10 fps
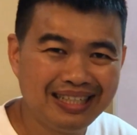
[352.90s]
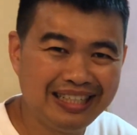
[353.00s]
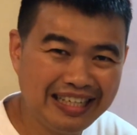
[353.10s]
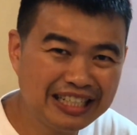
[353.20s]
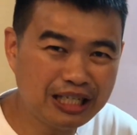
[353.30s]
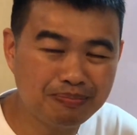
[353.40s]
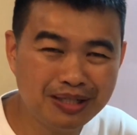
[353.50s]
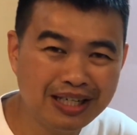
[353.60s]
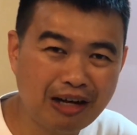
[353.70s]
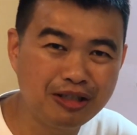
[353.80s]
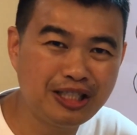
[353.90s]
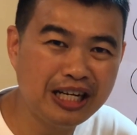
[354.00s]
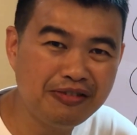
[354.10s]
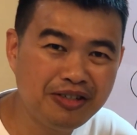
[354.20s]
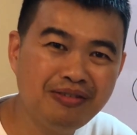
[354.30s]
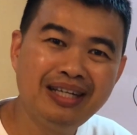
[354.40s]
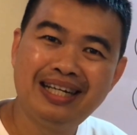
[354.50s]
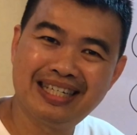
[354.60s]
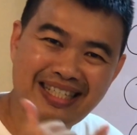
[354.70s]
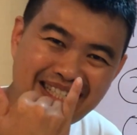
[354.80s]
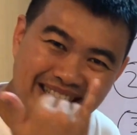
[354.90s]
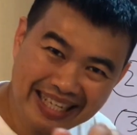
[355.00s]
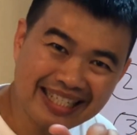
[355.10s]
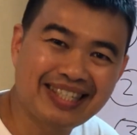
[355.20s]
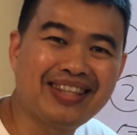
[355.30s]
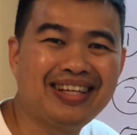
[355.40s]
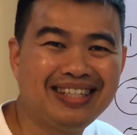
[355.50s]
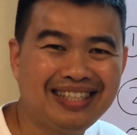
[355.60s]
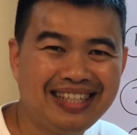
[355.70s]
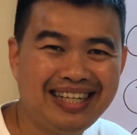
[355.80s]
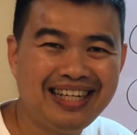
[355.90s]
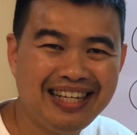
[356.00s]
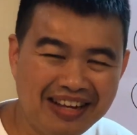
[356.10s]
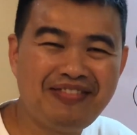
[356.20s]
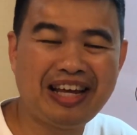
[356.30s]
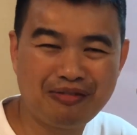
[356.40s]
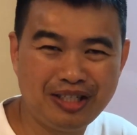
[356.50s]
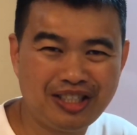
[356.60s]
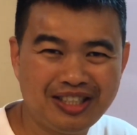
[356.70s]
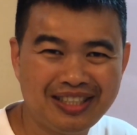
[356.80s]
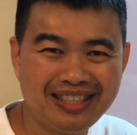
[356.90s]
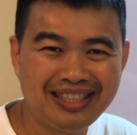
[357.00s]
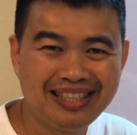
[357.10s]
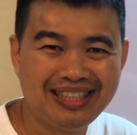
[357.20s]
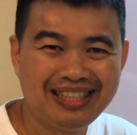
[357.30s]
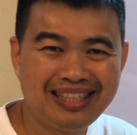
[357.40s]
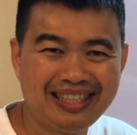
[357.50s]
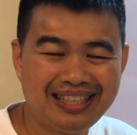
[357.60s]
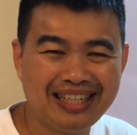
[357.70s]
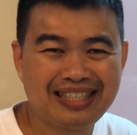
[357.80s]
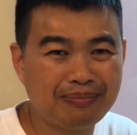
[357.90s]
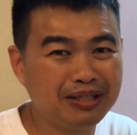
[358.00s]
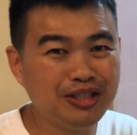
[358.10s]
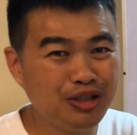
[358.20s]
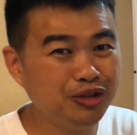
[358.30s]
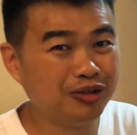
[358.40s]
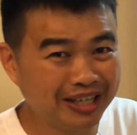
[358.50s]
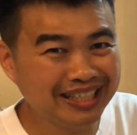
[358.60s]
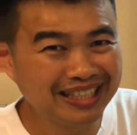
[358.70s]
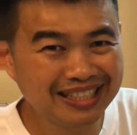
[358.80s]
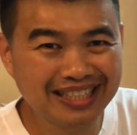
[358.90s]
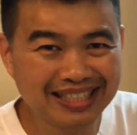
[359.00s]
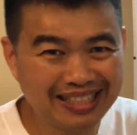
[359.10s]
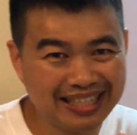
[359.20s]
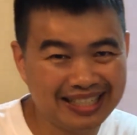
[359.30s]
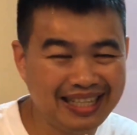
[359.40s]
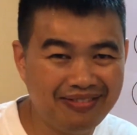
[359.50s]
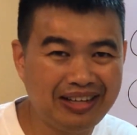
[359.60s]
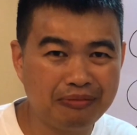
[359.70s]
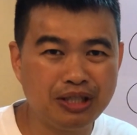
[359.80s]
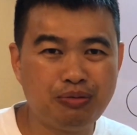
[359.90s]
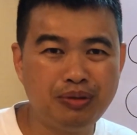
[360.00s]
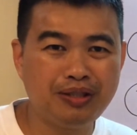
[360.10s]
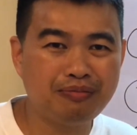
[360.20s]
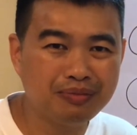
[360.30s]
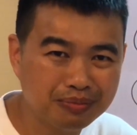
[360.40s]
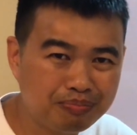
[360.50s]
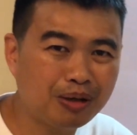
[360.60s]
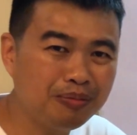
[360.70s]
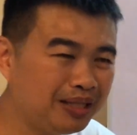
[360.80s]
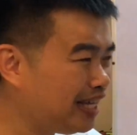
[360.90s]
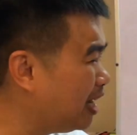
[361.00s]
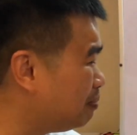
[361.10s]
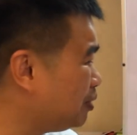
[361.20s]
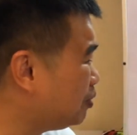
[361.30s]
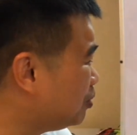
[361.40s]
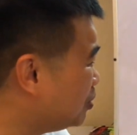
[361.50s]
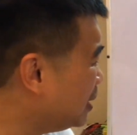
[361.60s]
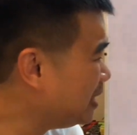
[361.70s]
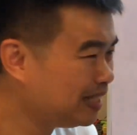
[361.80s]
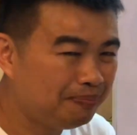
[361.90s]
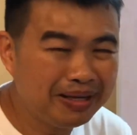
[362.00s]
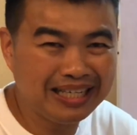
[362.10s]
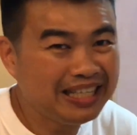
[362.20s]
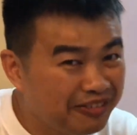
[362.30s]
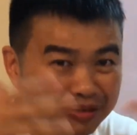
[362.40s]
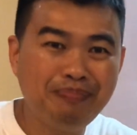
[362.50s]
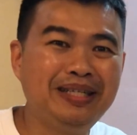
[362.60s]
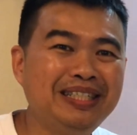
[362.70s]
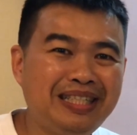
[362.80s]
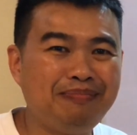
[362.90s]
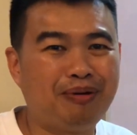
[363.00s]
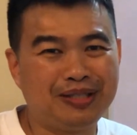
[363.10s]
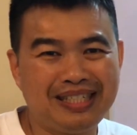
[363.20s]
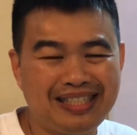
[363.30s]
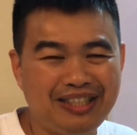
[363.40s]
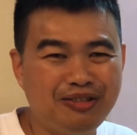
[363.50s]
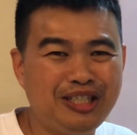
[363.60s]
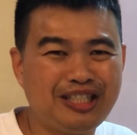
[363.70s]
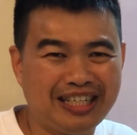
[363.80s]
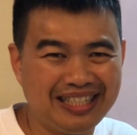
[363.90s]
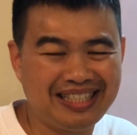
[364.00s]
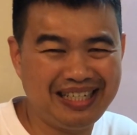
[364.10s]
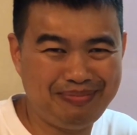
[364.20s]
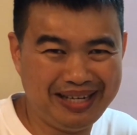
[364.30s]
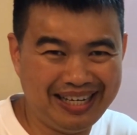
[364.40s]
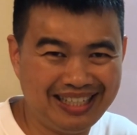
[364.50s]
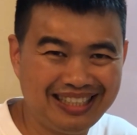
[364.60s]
In the next chapter, I will share with you a 6th love language. There's something new, right? It's a 6th love language would probably help you to make even bigger deposits into each other's EBA.